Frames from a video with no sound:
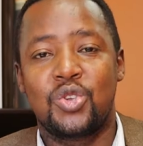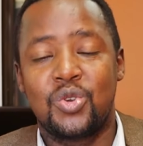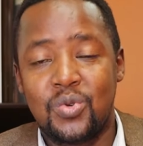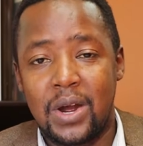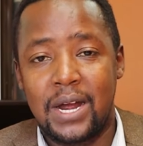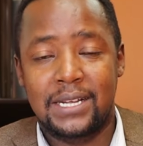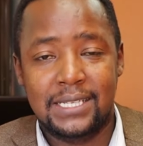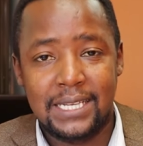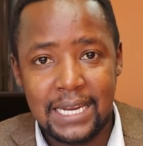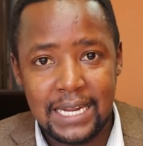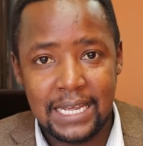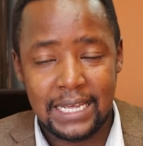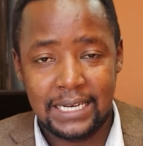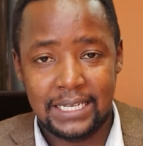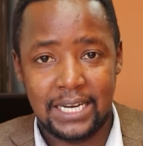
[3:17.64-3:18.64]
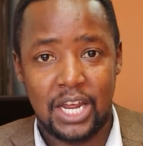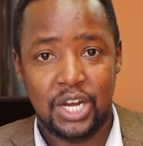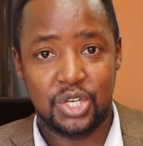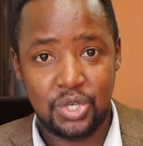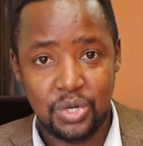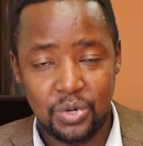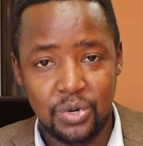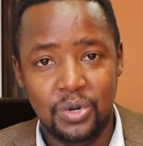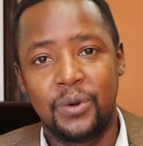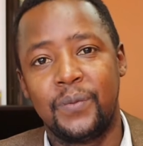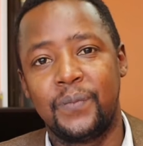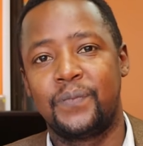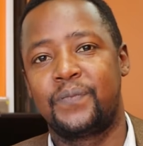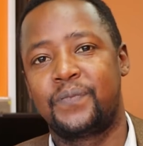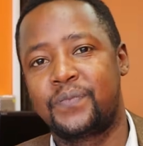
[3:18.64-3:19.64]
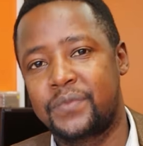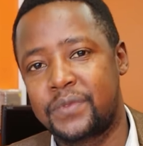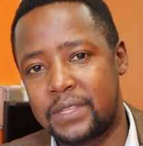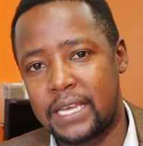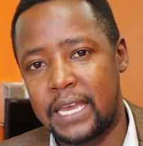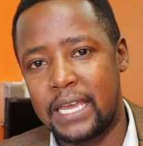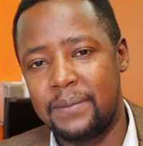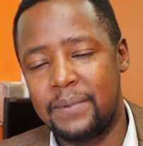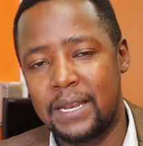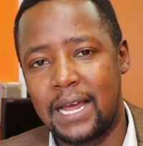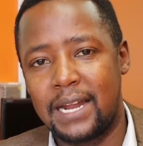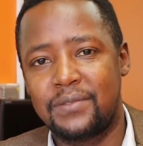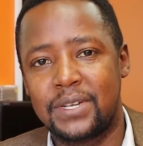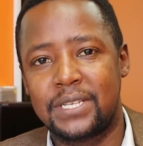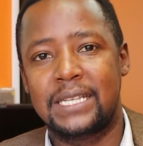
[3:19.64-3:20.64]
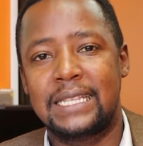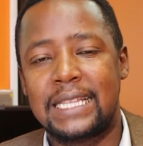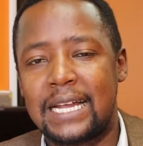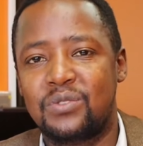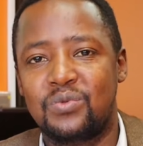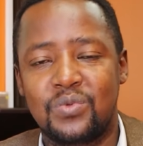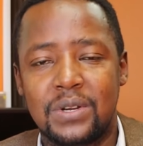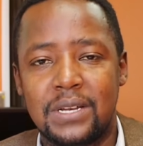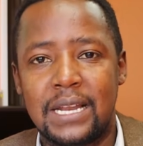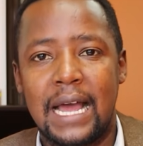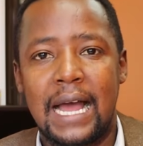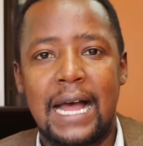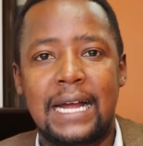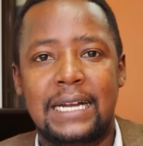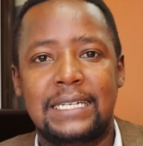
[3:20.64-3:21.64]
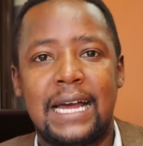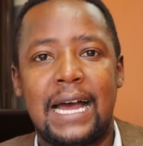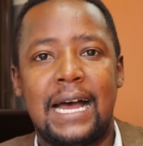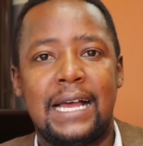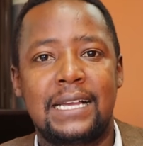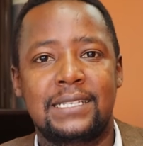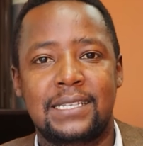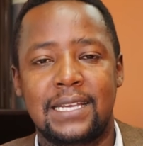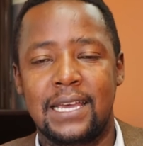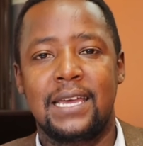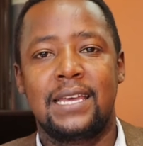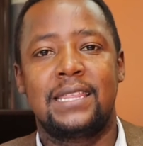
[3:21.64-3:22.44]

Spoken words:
You are sending it to the email address that will act as